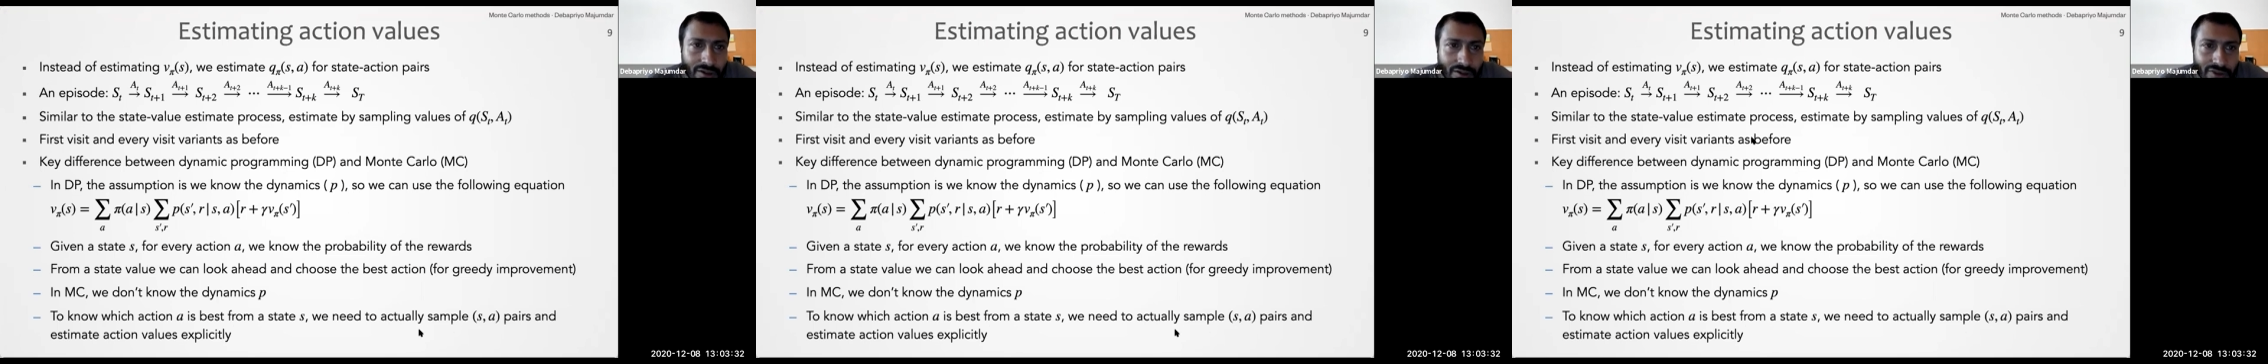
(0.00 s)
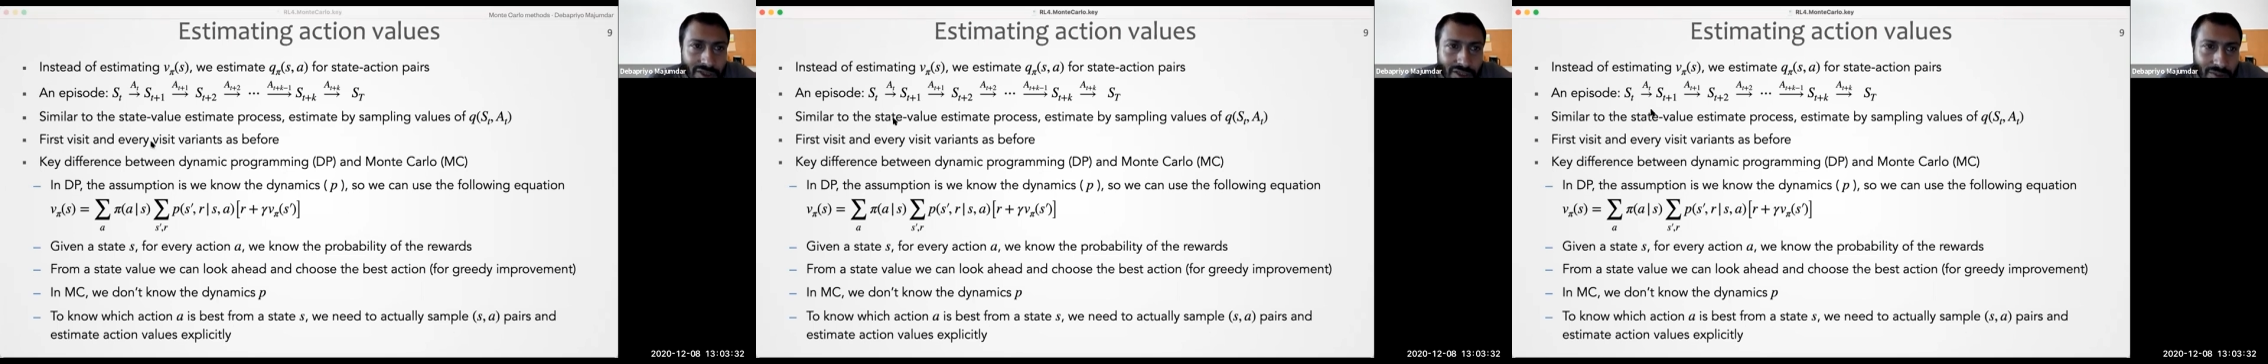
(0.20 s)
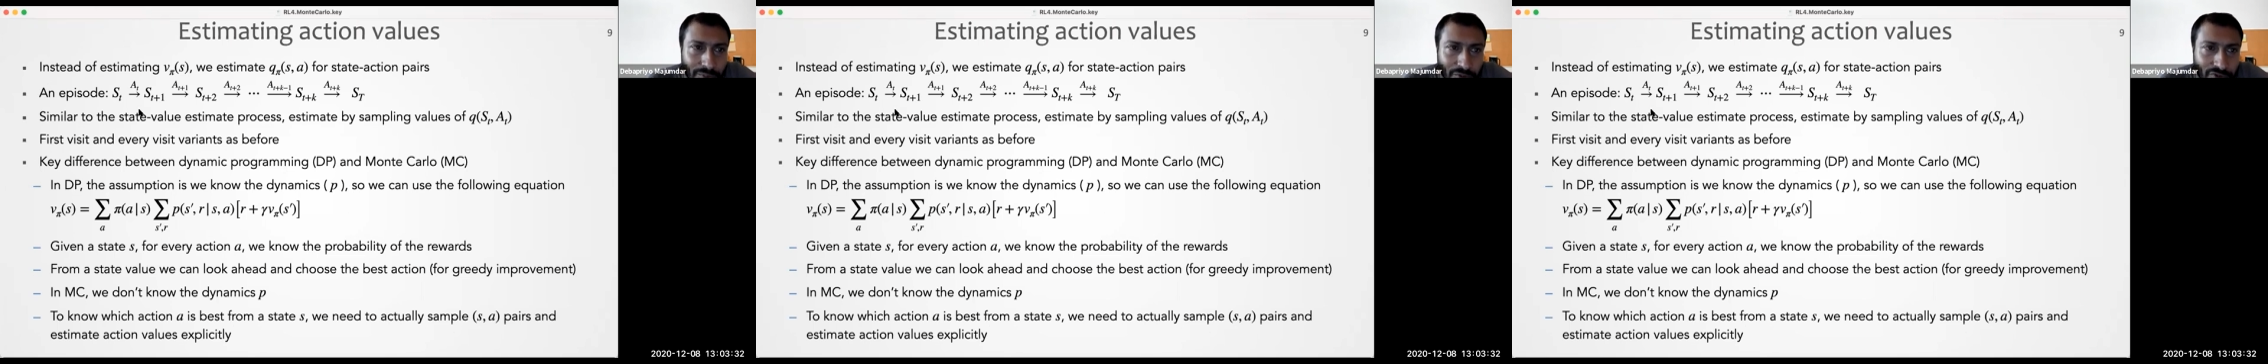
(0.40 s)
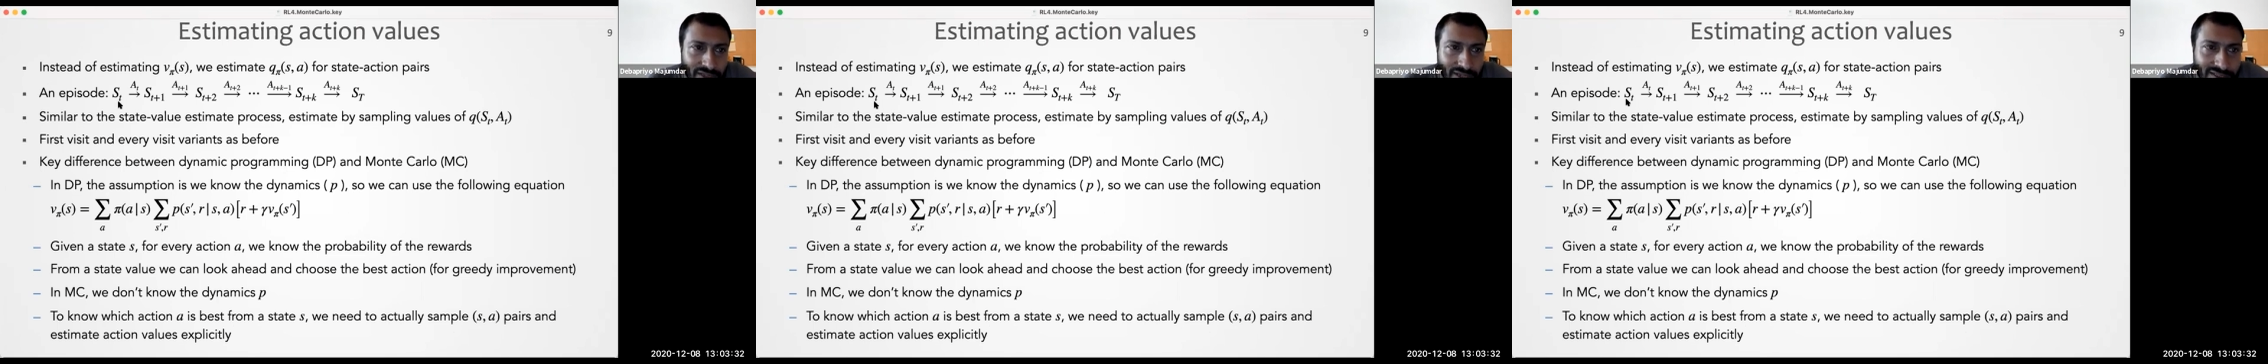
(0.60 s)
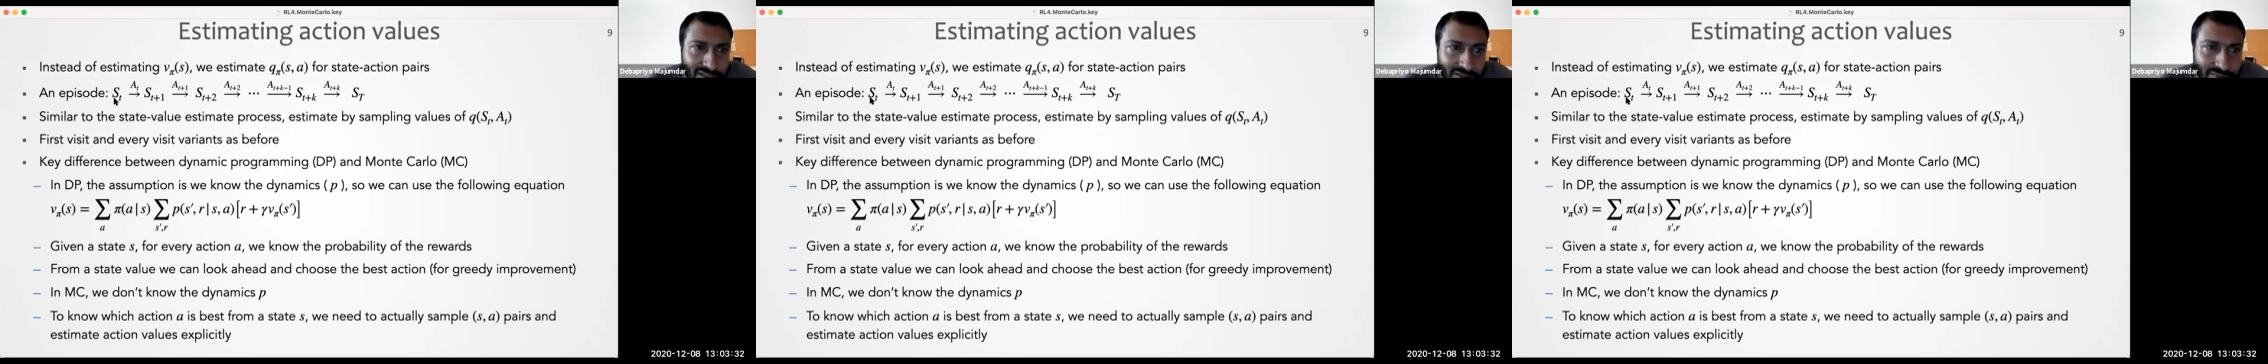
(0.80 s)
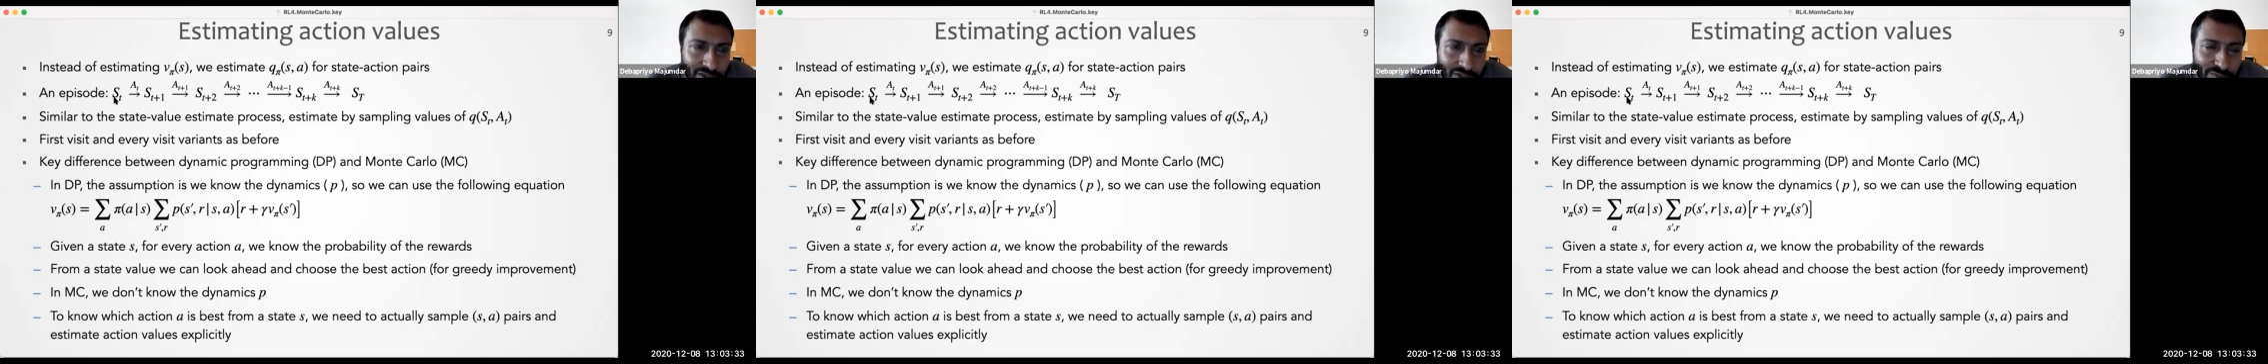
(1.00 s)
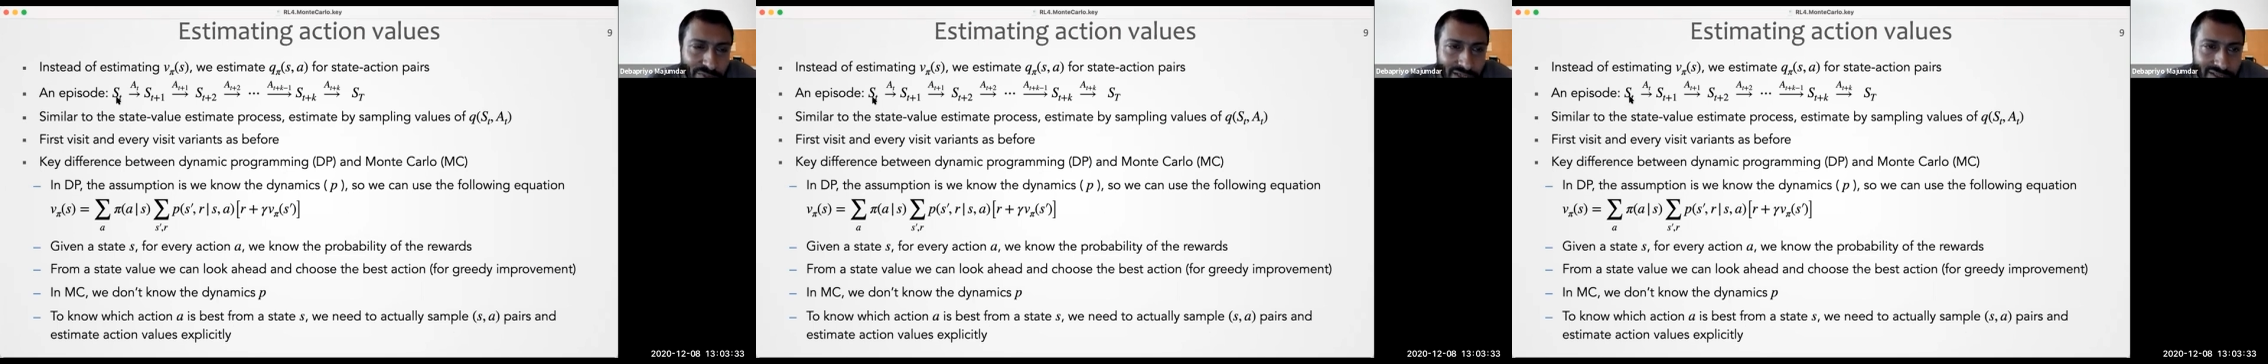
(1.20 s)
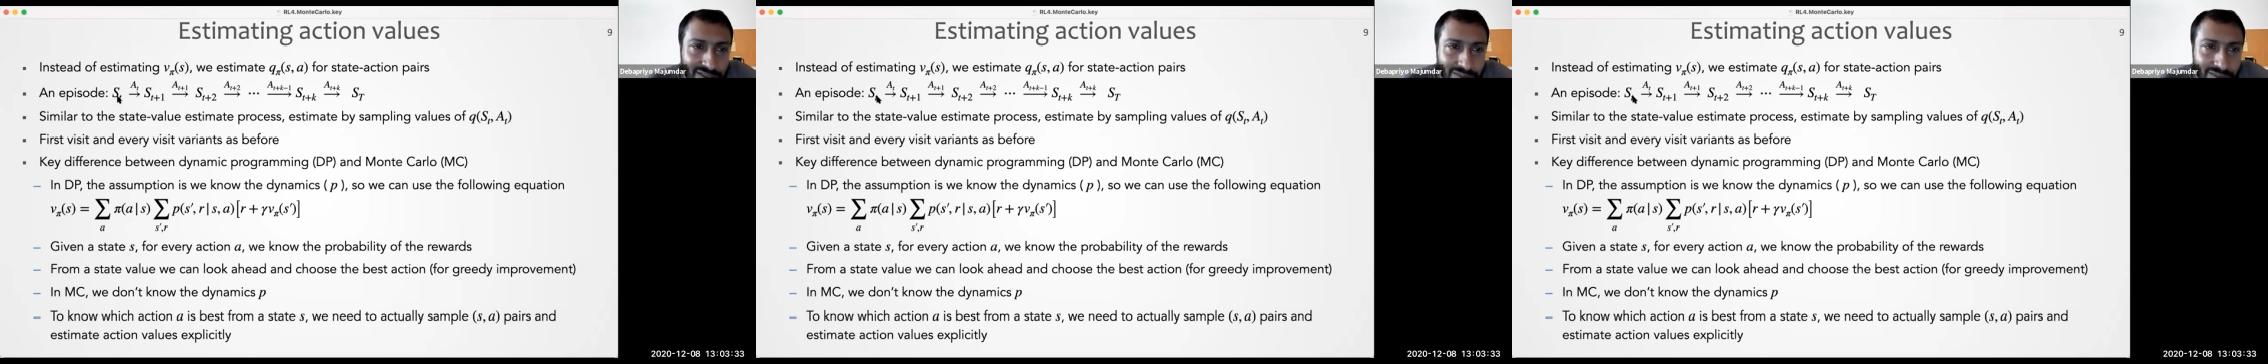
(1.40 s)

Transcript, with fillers: we'll compute the action value pairs